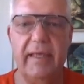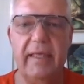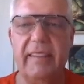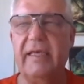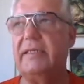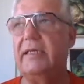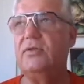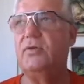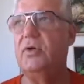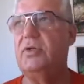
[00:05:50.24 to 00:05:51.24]
This
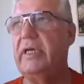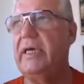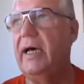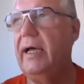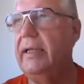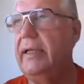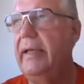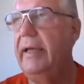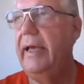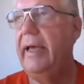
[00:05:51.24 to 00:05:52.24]
is a dirty car,
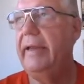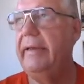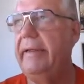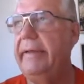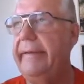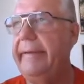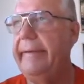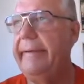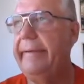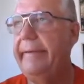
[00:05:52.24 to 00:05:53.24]
and
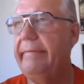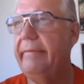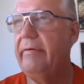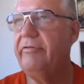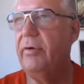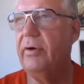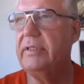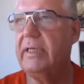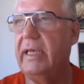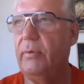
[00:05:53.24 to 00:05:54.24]
of
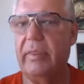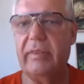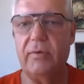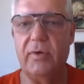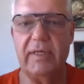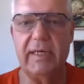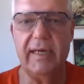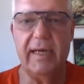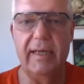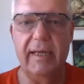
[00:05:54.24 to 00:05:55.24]
course, here with the dirty
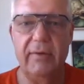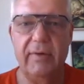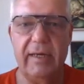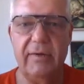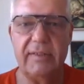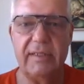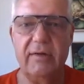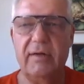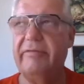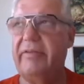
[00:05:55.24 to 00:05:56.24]
car, you cannot see a
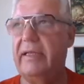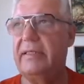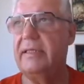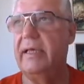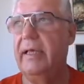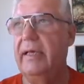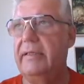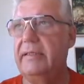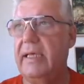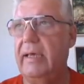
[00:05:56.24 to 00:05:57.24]
lot of dents.
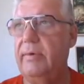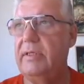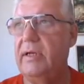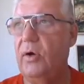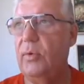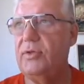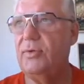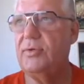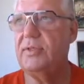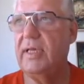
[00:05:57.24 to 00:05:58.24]
The same is, and I always
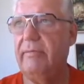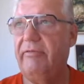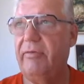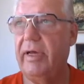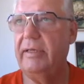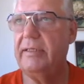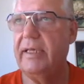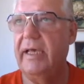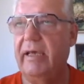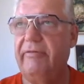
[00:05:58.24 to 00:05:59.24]
use the same
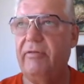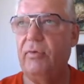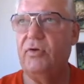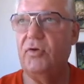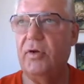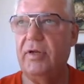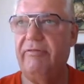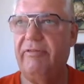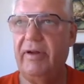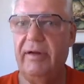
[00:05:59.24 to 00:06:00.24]
phrase, if you return in
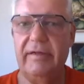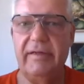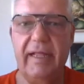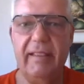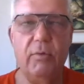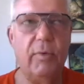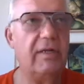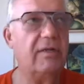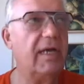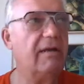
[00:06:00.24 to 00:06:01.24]
Finland in the
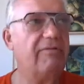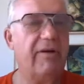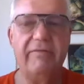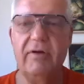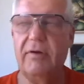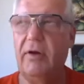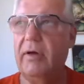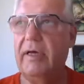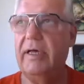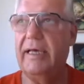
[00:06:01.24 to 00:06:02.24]
winter at 5
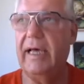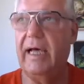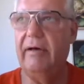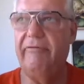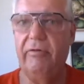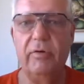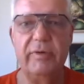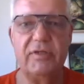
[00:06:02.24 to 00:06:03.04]
o'clock, a car full with